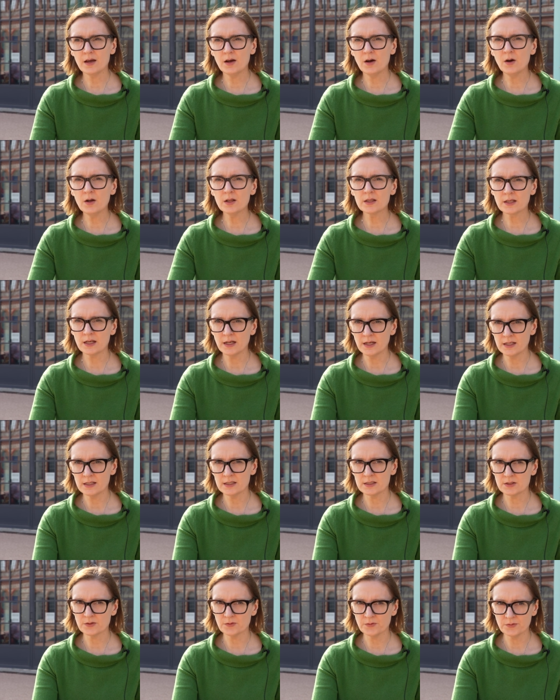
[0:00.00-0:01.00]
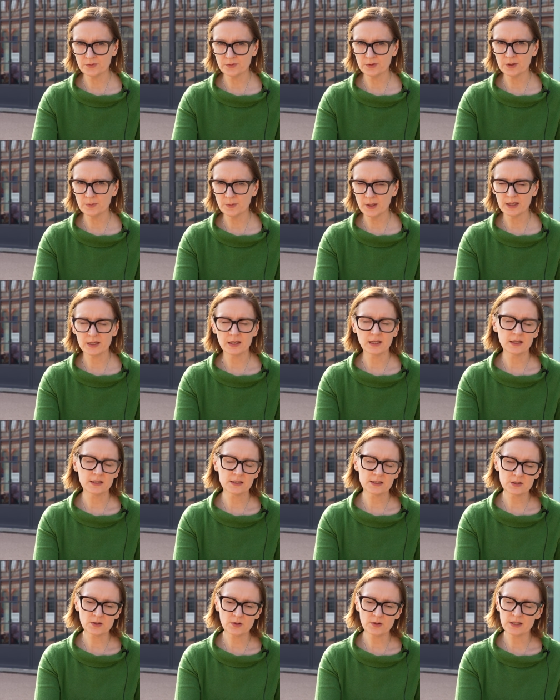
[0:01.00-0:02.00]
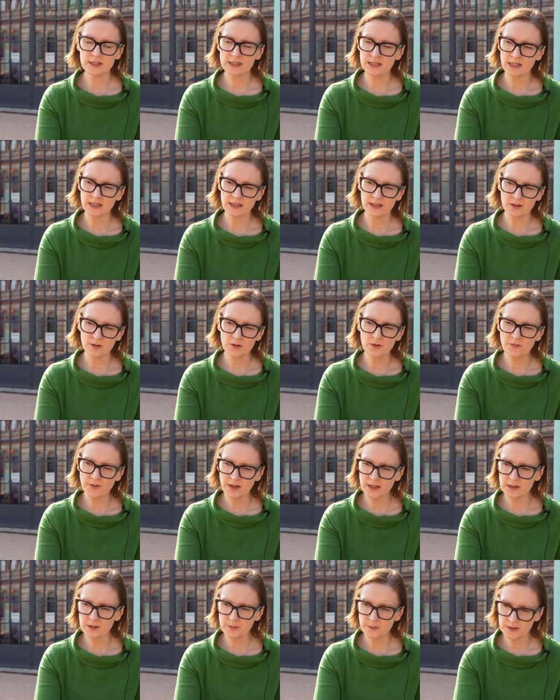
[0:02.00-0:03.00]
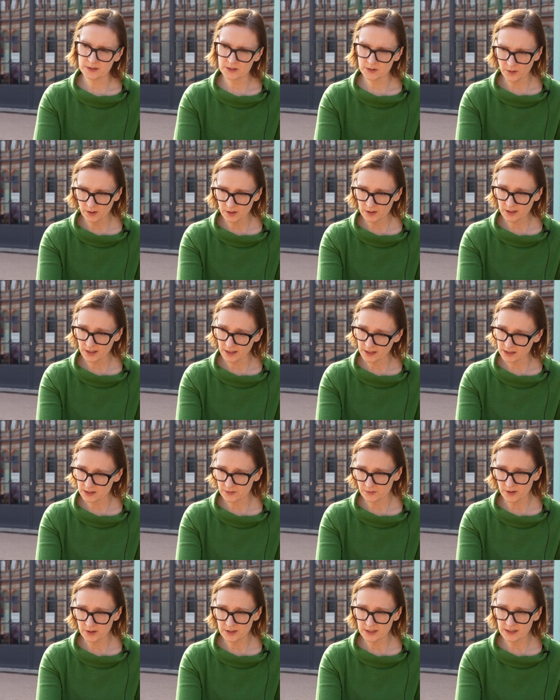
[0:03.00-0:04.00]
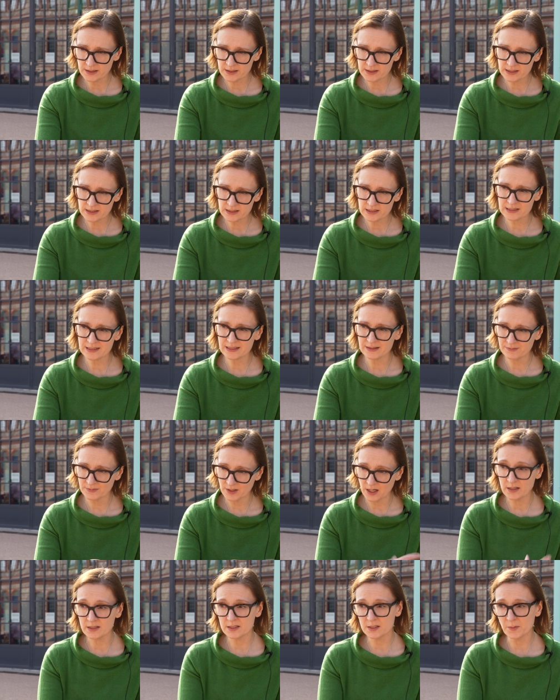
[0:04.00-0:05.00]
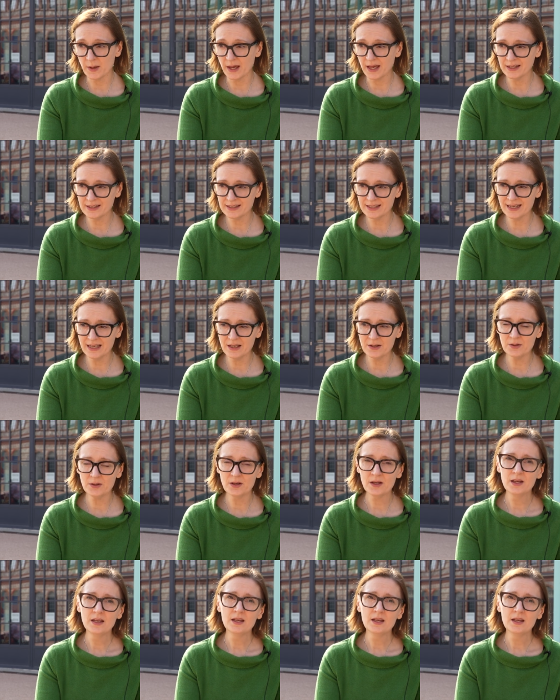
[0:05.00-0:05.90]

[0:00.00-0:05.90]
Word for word: all kinds of filmmaking and storytelling are available to all kinds of audiences on demand now.